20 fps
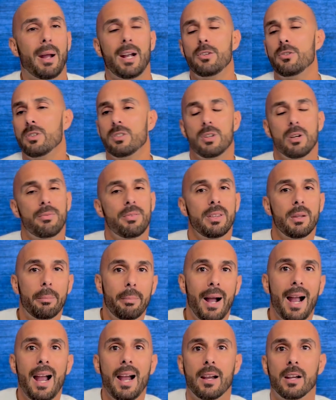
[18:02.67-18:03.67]
pat yourself in the
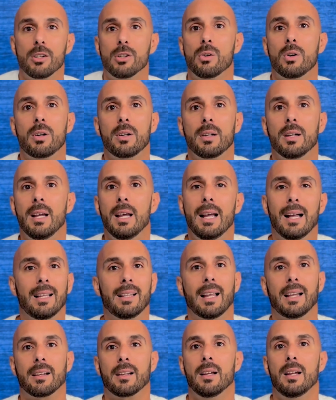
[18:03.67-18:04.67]
back, and you want to
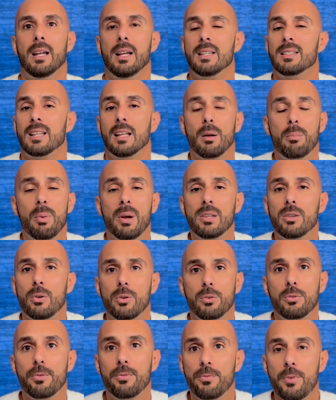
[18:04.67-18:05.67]
like celebrate
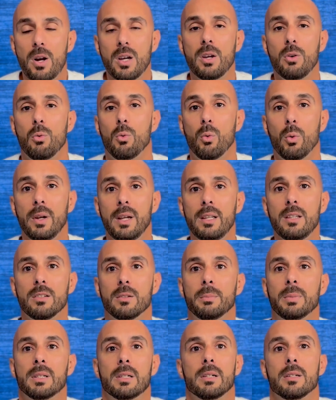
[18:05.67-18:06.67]
those fucking wins,
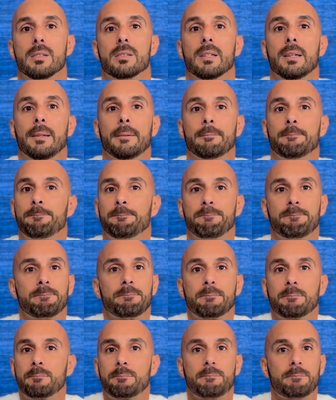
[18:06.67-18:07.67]
because
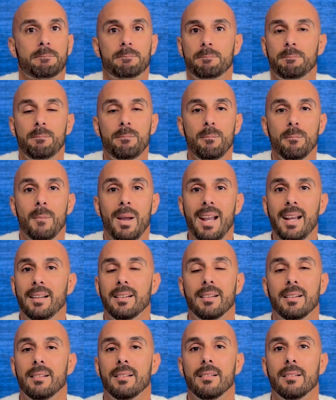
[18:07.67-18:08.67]

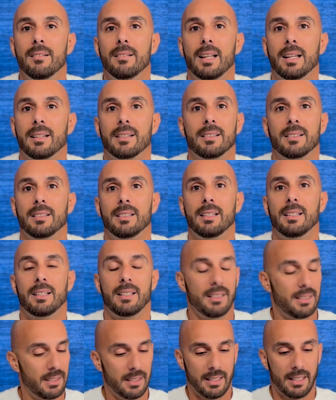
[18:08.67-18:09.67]
man, like
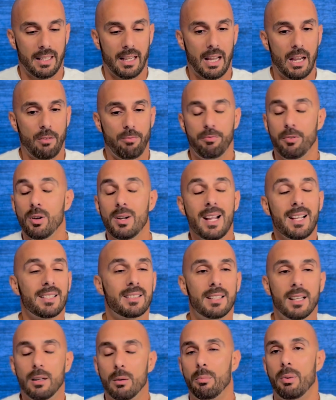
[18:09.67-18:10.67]
if you're not
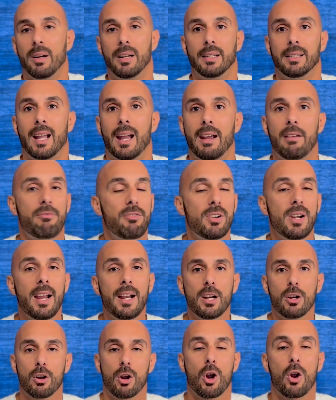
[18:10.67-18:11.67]
celebrating that, if you're
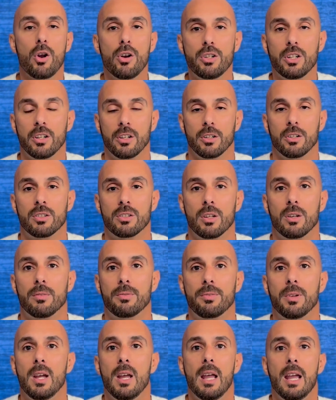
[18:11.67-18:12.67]
not encouraging
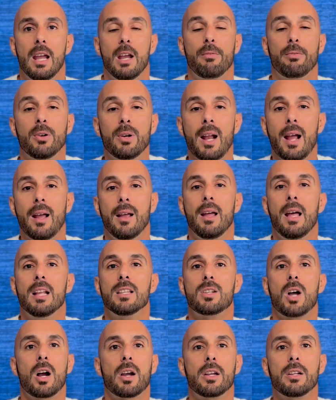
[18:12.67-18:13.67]
yourself, if you're not
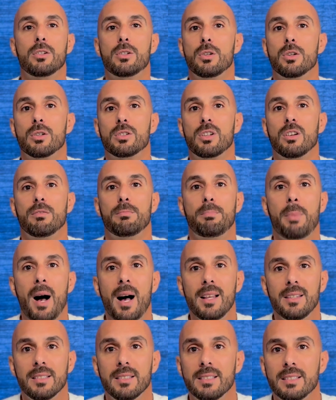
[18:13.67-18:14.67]
talking to yourself
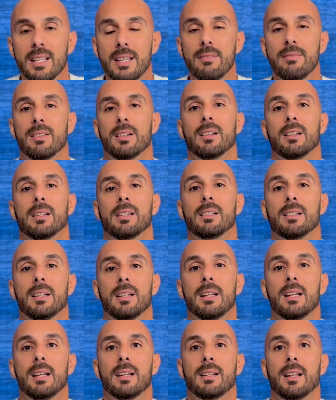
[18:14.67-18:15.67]
positively,
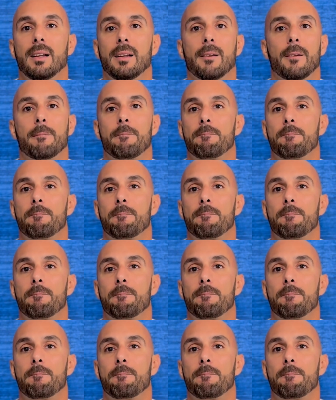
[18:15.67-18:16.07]
like